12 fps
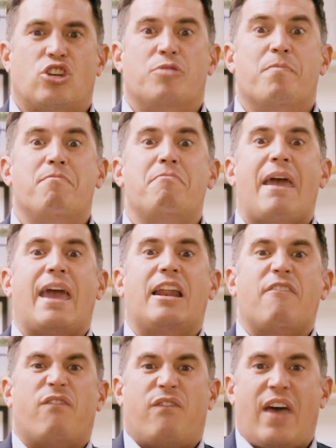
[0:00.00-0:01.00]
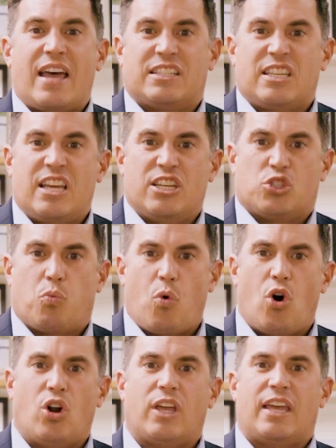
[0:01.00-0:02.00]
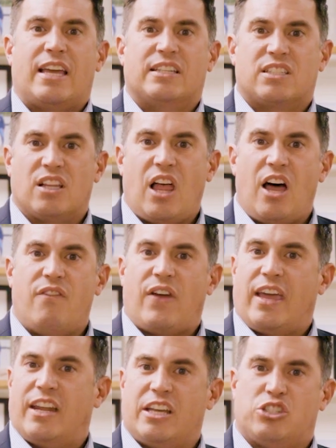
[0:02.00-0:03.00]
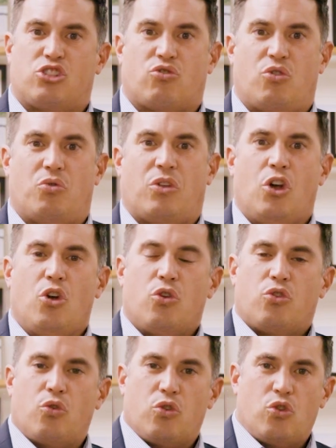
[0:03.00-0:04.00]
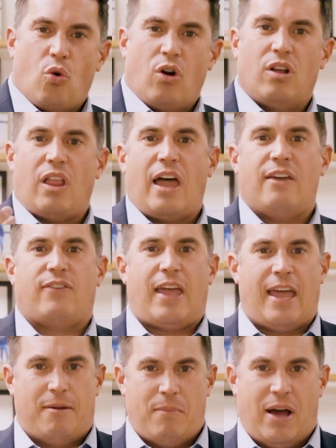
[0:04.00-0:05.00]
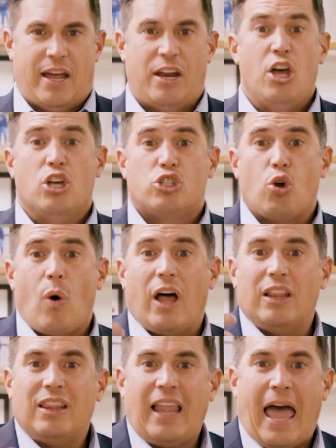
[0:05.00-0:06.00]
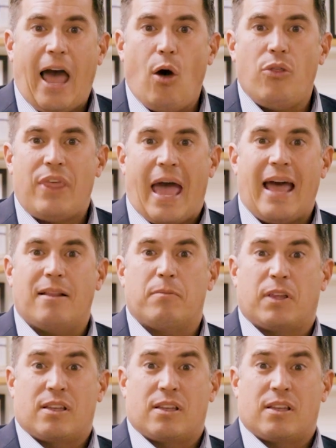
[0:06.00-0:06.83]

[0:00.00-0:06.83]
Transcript: to manifest His work, His love, and His truth through your life and mine. So allow that